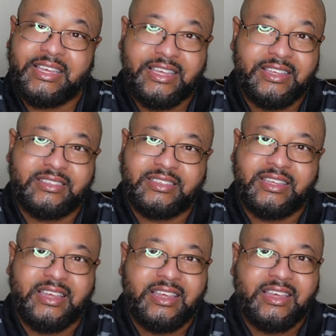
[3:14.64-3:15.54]
Easy.
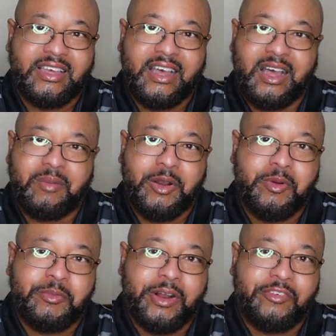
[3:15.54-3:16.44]
Um, I
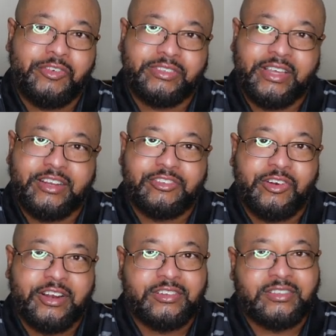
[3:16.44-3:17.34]
remember when I first got this
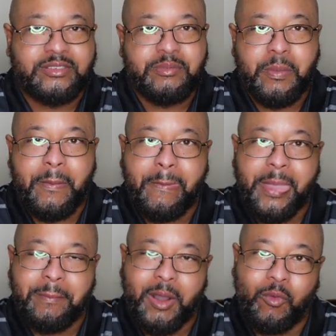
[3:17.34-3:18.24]
fragrance.
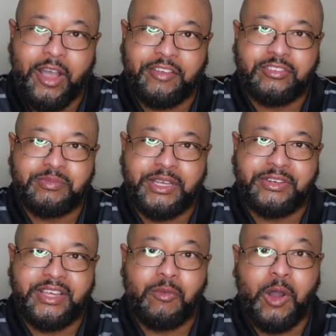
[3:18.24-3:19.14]
My wife
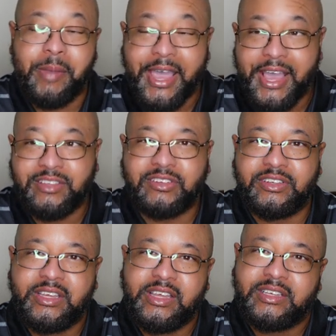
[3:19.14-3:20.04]
smelled it. I walked past
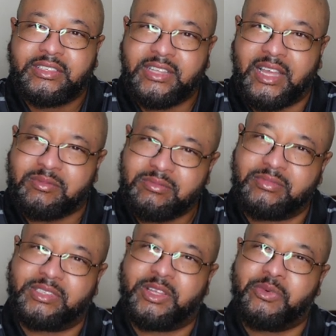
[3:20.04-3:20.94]
her. She's like,
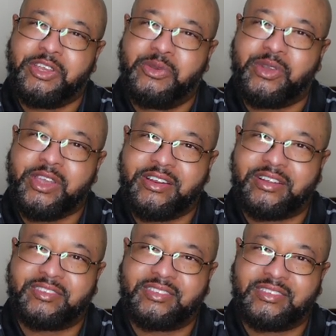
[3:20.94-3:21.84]
mm. she's like, what are you
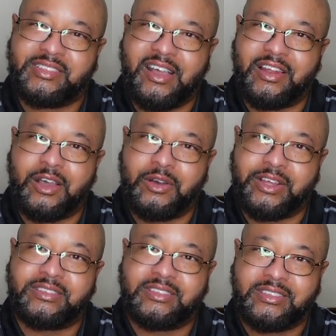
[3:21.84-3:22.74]
wearing? I was like, oh,
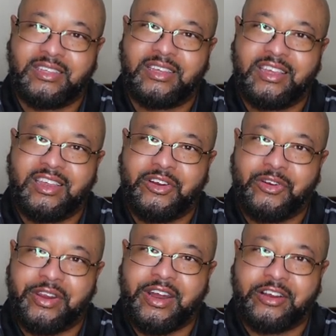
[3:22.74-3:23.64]
that's
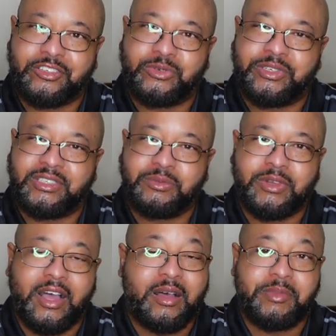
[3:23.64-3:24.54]
Green Orange Tweed. She's
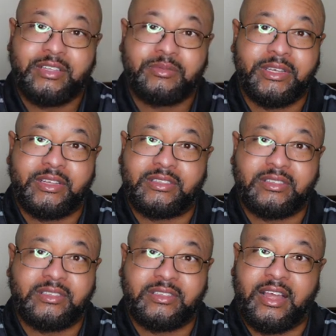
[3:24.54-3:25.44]
like, oh man, that
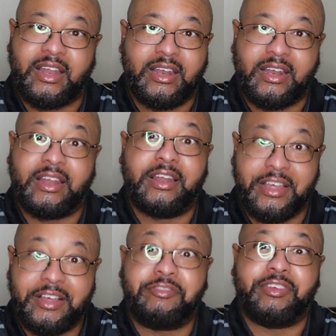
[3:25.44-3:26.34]
smells uh,
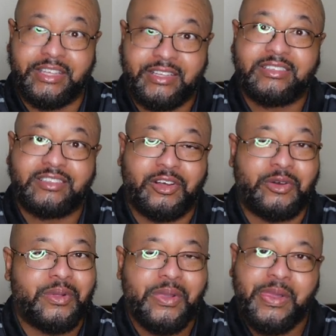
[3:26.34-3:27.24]
lovely. So